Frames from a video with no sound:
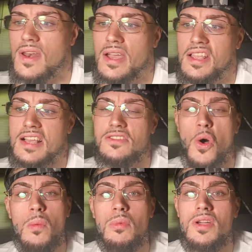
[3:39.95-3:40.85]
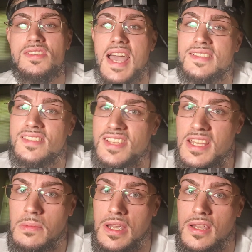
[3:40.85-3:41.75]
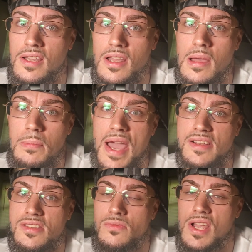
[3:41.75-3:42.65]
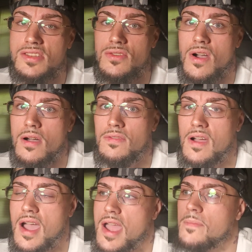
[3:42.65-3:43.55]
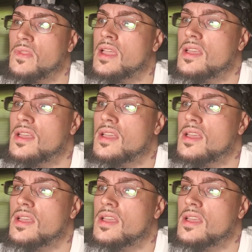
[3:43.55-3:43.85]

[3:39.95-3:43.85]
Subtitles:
and I guess homeboys had seen me pass the razor off, all right?